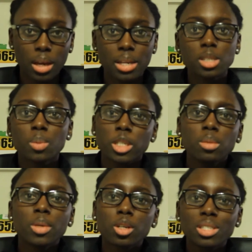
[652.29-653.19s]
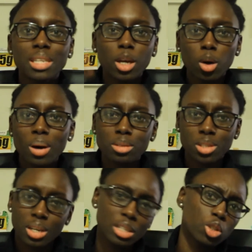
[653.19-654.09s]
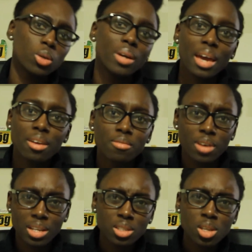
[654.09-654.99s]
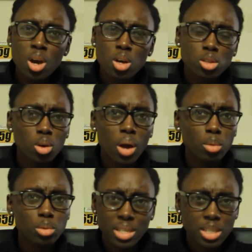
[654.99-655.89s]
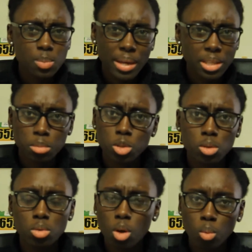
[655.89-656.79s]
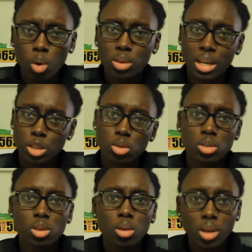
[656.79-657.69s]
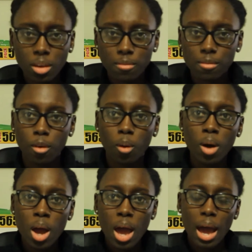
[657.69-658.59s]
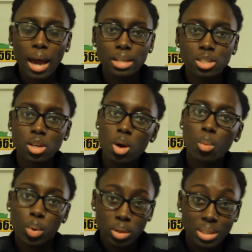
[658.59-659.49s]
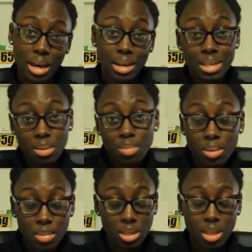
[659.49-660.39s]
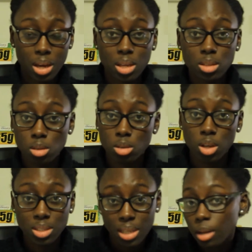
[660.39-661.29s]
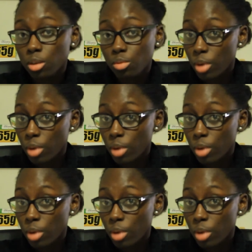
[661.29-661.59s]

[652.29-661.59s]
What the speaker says: And especially because they go out to natural hair events, so I would expect them to know what naturals are looking for and put that and implement that into their salon